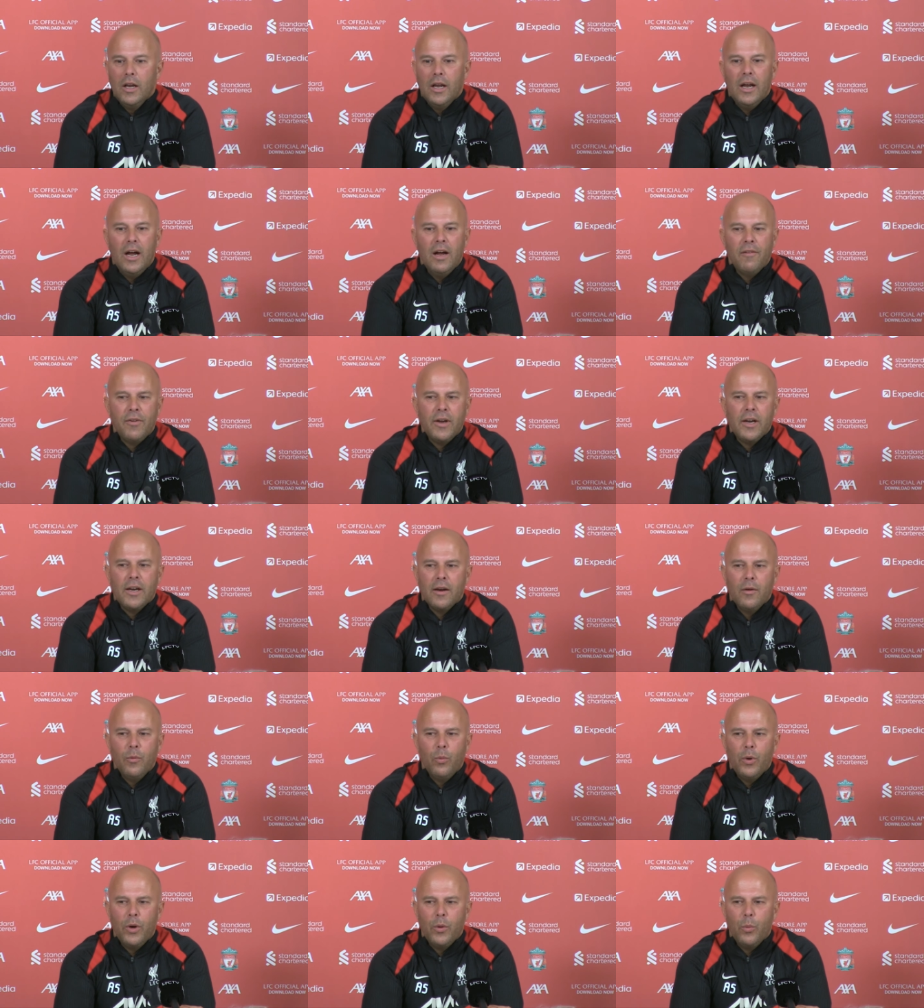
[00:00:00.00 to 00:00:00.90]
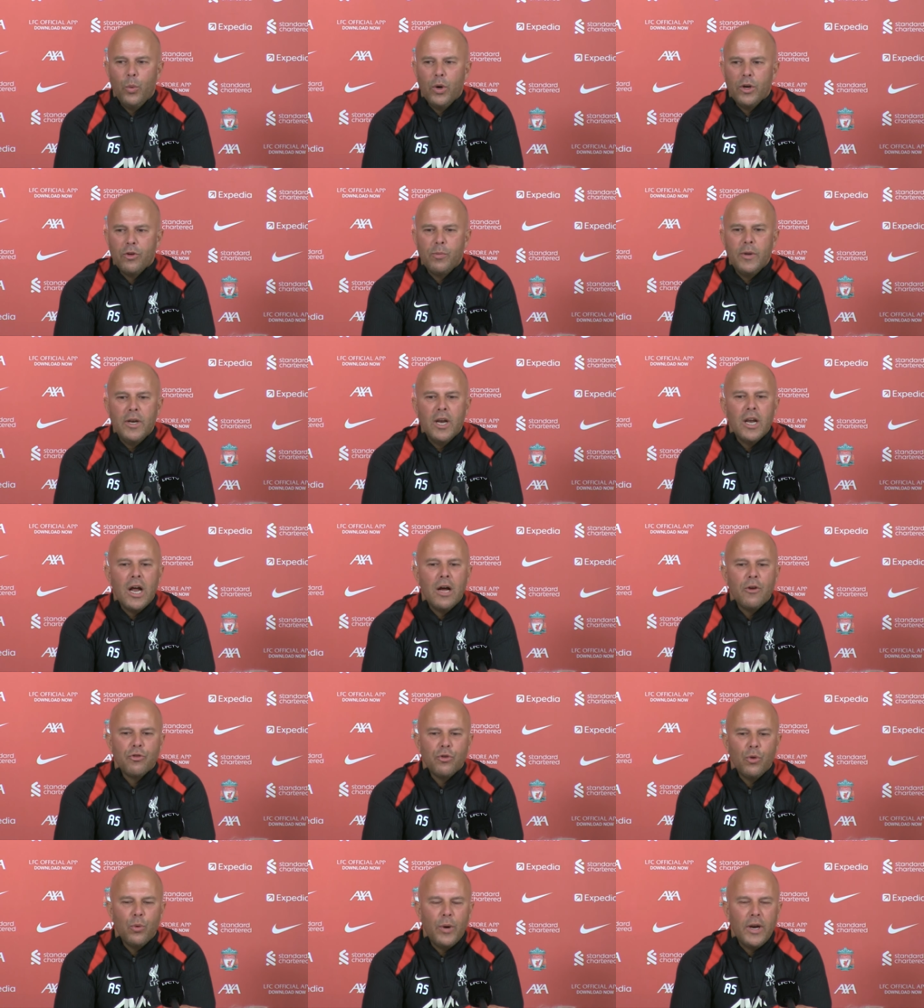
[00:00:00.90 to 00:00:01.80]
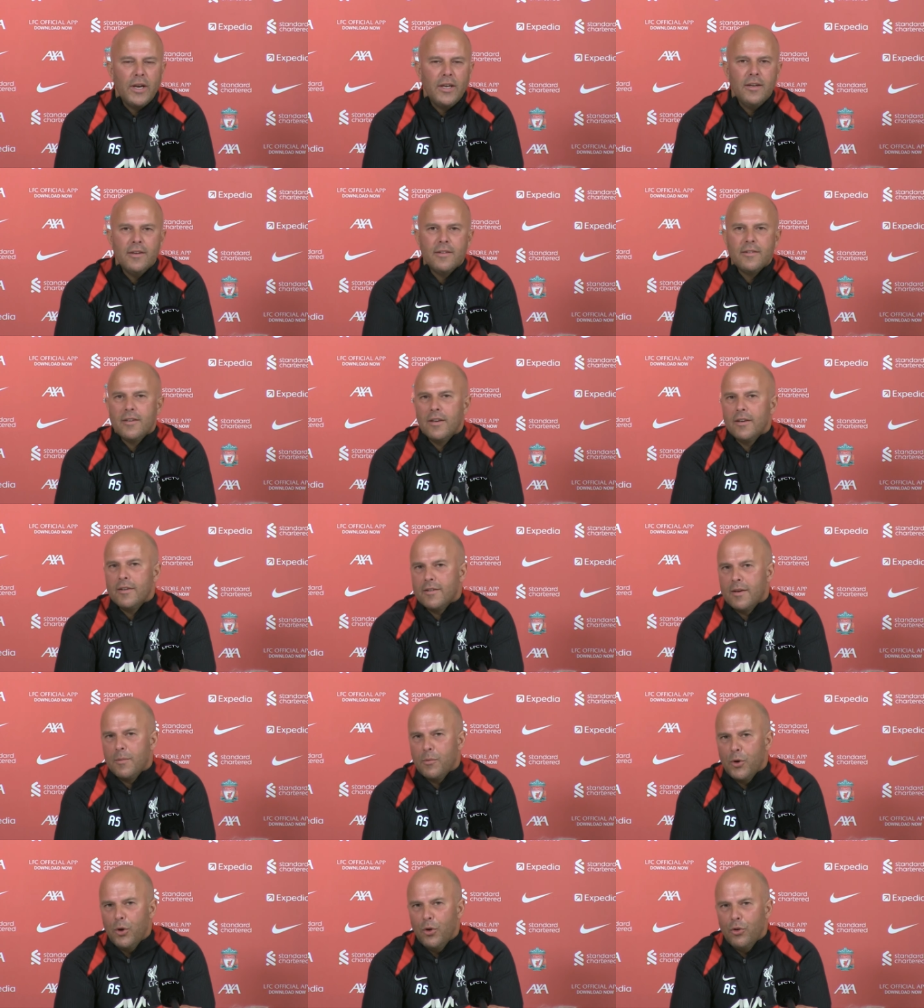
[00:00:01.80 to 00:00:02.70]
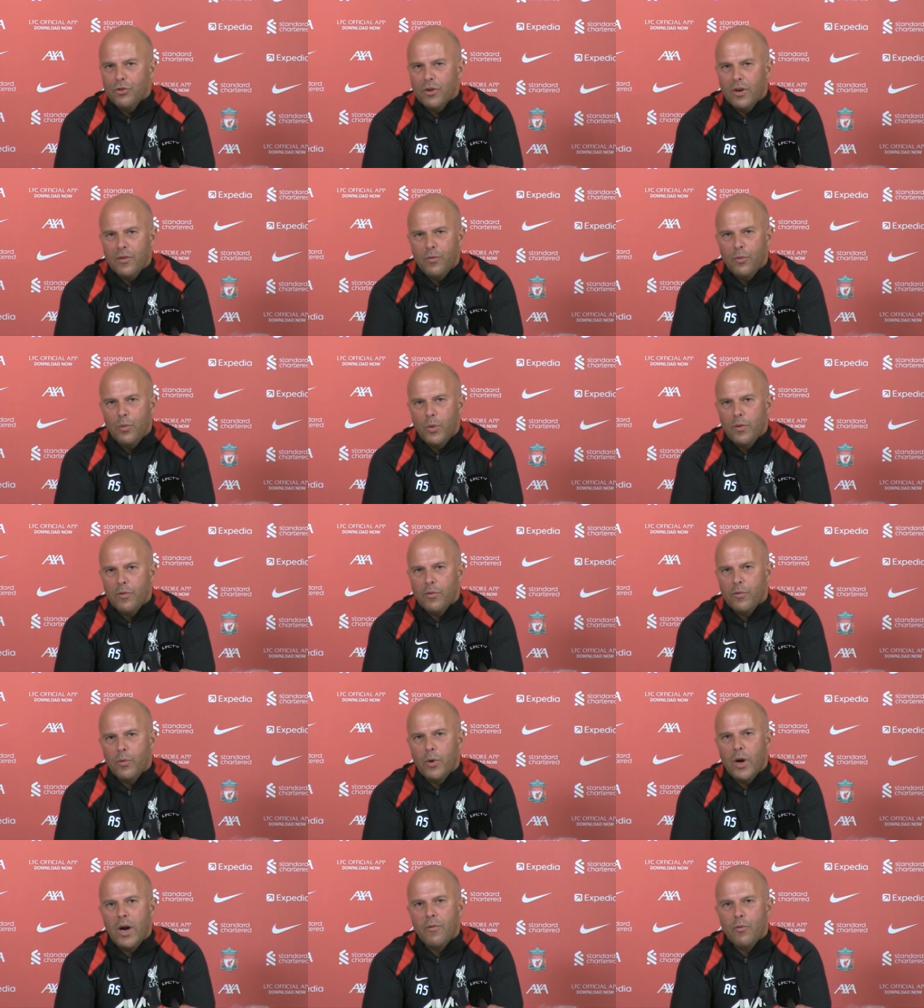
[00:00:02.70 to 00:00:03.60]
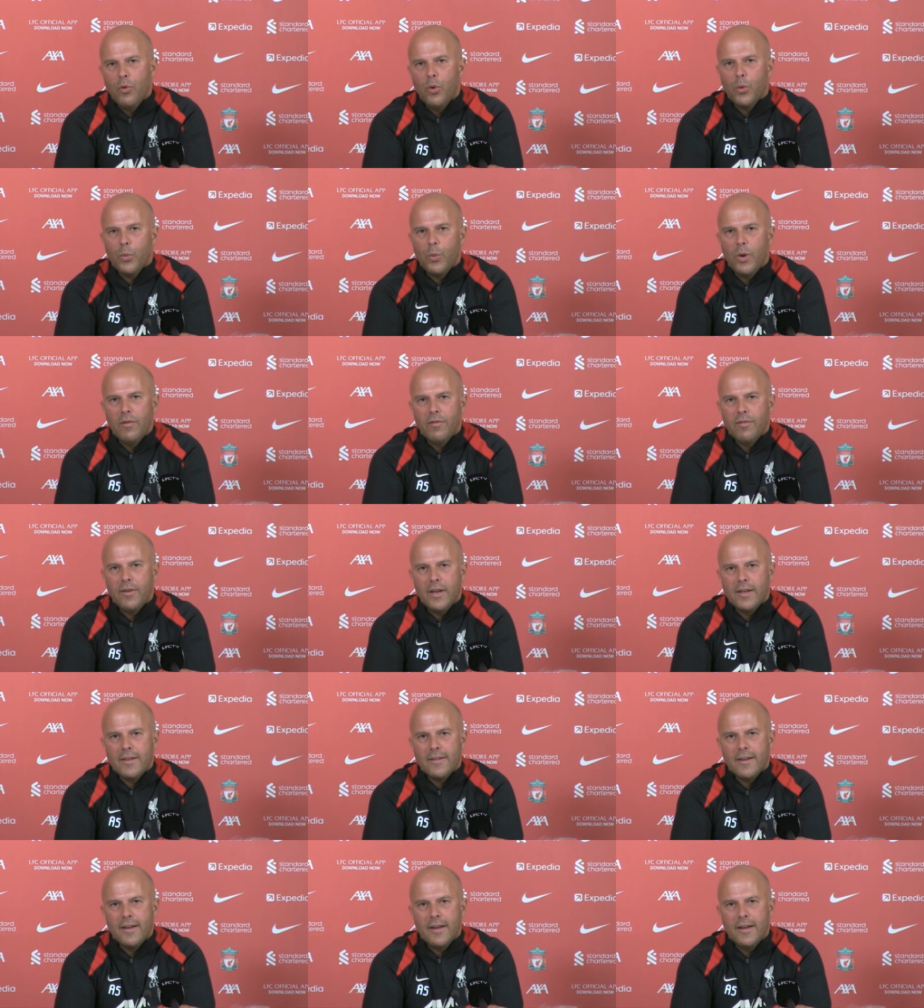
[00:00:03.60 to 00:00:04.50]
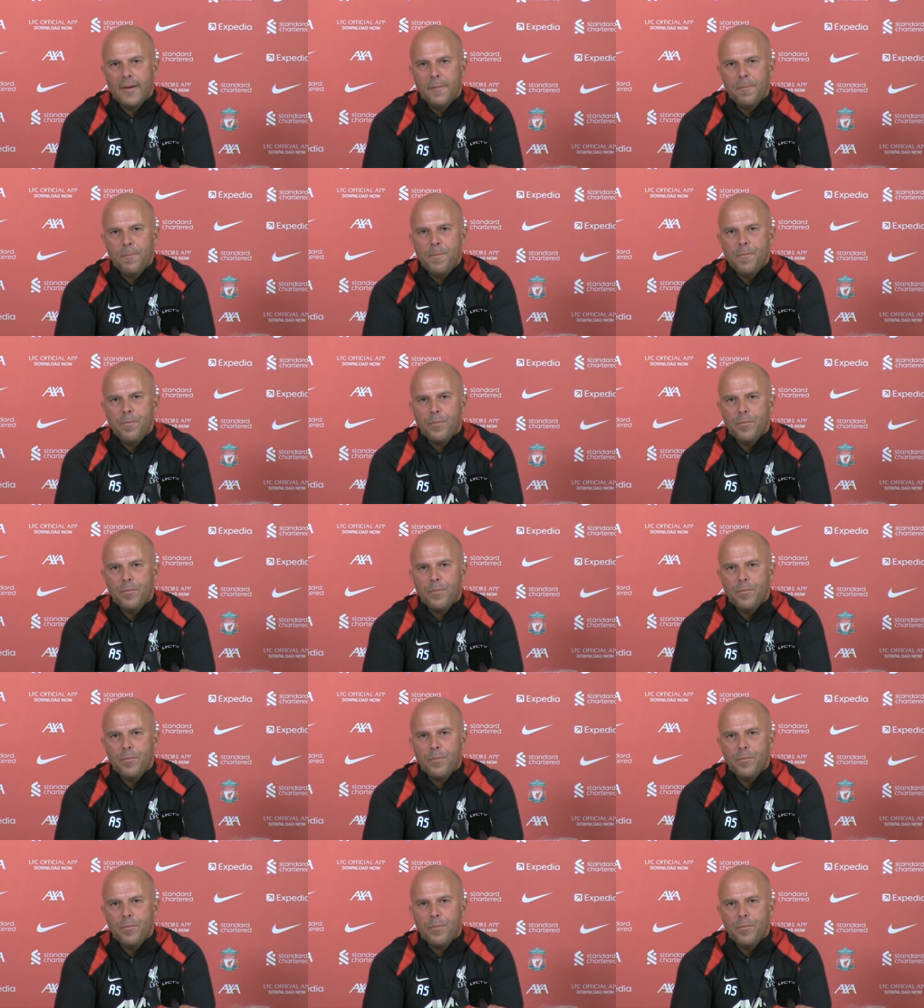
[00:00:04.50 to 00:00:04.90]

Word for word: I think what, what has been announced already is uh, Sipke Hulshoff, who I've worked with at um,